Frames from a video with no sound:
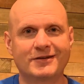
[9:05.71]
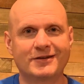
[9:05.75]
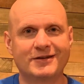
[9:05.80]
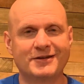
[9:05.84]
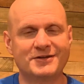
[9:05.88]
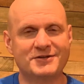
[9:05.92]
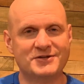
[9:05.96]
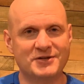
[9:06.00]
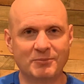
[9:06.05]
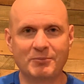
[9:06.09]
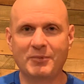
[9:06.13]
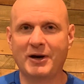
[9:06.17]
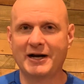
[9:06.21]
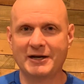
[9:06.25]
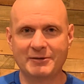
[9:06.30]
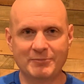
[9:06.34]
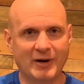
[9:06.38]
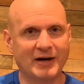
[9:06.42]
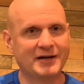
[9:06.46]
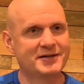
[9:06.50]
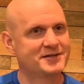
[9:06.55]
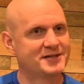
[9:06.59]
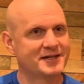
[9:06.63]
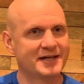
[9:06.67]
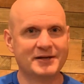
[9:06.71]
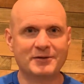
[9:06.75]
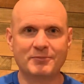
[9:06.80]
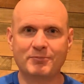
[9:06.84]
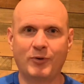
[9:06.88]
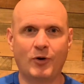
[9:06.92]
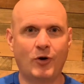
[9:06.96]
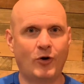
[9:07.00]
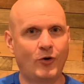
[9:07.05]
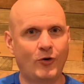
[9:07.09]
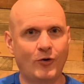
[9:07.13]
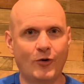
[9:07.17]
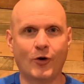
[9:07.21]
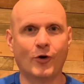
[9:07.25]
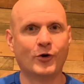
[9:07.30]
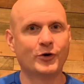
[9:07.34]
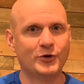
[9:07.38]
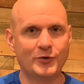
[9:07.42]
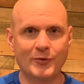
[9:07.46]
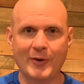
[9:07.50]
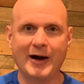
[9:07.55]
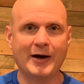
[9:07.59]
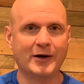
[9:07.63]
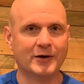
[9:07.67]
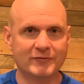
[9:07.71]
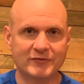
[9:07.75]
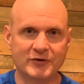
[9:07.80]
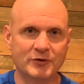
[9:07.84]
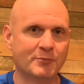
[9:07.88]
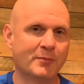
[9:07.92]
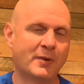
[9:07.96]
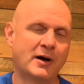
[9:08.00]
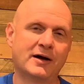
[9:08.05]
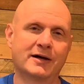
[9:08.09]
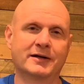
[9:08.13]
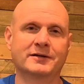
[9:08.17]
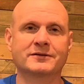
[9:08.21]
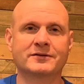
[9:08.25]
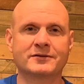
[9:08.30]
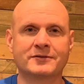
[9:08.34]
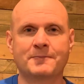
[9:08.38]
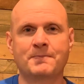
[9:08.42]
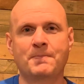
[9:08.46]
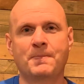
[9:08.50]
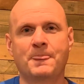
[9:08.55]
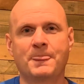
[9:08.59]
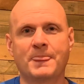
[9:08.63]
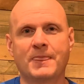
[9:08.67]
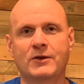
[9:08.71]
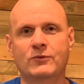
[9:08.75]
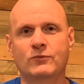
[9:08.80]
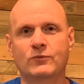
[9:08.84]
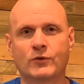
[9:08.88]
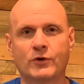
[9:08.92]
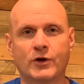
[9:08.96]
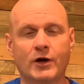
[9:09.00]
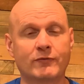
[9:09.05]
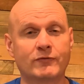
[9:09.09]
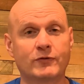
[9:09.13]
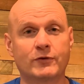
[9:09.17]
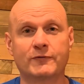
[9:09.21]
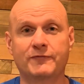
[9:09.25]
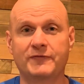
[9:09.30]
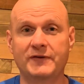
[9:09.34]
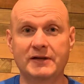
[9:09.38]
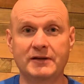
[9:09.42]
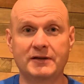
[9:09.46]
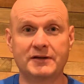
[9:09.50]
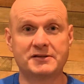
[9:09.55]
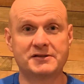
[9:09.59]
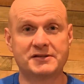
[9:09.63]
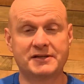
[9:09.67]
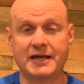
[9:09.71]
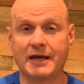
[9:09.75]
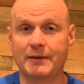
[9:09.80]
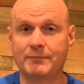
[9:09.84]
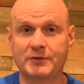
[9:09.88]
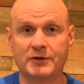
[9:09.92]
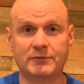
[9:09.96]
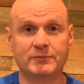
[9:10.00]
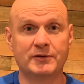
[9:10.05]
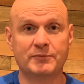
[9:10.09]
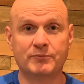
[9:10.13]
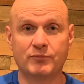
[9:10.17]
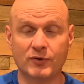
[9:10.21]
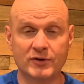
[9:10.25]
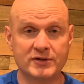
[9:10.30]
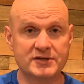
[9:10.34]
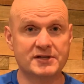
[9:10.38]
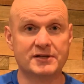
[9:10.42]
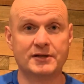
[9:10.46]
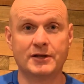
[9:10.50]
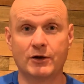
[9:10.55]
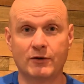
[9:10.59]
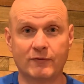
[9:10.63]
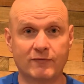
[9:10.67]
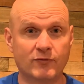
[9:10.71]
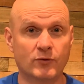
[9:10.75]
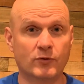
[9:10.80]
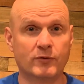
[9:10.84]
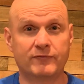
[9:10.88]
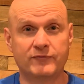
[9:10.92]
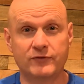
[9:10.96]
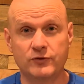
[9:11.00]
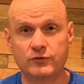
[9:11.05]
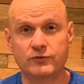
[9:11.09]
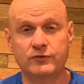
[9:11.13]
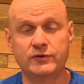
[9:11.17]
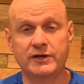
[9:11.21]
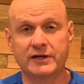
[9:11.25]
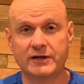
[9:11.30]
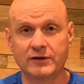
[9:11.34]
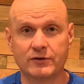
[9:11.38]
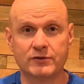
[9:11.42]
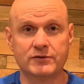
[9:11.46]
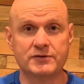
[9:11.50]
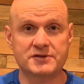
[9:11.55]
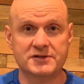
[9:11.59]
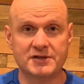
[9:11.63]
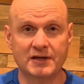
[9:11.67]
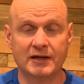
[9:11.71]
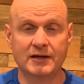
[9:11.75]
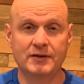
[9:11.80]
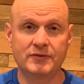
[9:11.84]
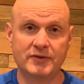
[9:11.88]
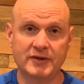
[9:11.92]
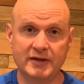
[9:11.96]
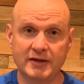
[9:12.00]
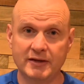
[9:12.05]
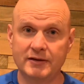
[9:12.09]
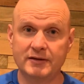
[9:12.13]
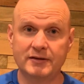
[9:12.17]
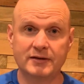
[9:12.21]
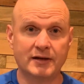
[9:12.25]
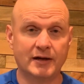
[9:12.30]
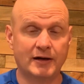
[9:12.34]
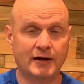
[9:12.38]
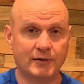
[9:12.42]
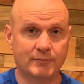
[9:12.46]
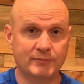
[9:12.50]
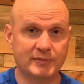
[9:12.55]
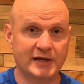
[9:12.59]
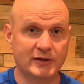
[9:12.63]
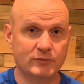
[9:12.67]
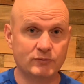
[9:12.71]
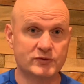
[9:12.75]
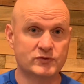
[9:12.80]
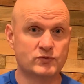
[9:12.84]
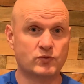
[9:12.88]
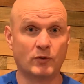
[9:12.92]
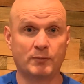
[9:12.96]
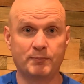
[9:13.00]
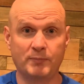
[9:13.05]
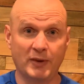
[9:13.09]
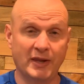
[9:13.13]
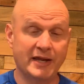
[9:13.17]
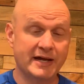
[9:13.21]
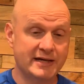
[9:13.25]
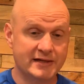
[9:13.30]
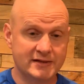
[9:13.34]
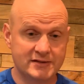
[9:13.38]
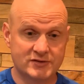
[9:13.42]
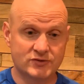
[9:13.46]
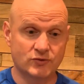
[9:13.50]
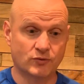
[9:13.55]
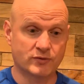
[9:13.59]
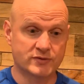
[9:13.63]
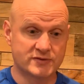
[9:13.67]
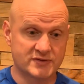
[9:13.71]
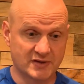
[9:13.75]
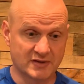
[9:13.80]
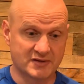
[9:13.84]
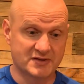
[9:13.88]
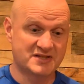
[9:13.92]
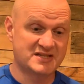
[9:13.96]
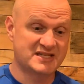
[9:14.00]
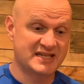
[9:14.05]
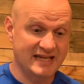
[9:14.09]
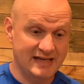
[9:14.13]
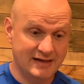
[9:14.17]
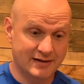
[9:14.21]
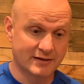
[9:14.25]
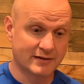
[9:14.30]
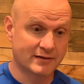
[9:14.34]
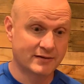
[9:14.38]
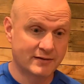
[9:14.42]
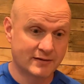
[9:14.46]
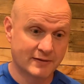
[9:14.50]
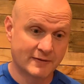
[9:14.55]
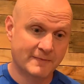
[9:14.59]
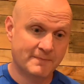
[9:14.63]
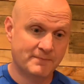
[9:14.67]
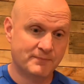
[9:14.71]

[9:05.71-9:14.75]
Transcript: Somebody might say to Paul, are you out of your mind? Well, Governor Felix kept him in prison there for a few years, and then he was replaced or succeeded